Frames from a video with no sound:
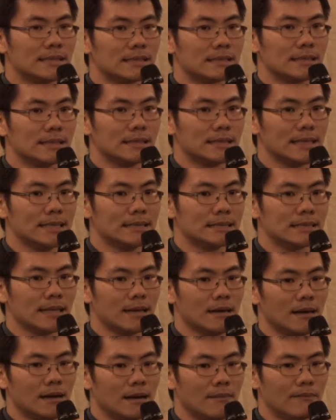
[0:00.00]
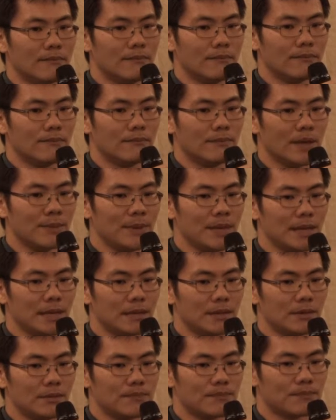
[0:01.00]
is the things that
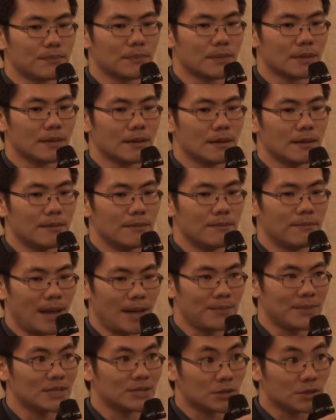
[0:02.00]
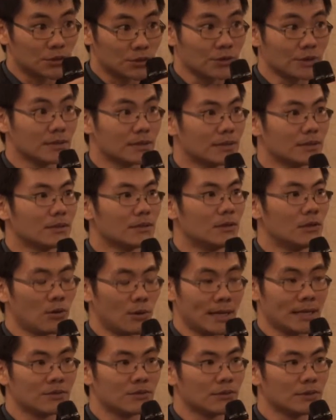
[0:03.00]
maybe might be should
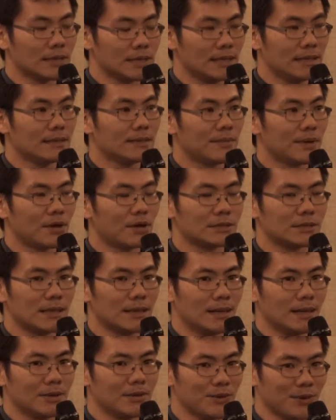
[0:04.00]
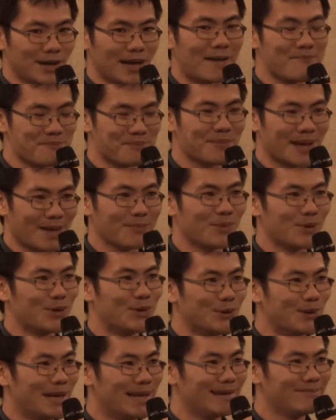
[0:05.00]
look into it, because you come to
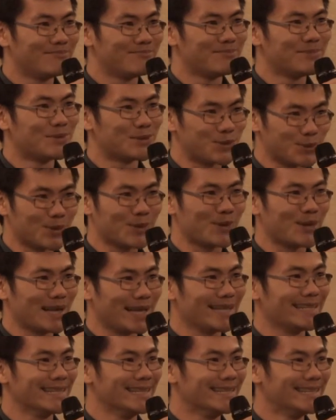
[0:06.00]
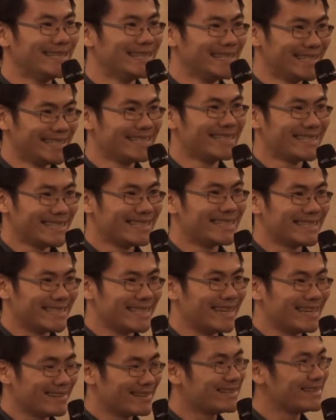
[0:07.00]
you soon or later.
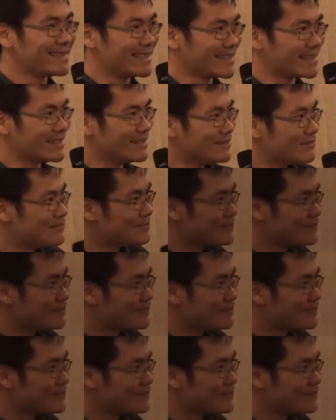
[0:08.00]
Yeah, thank you.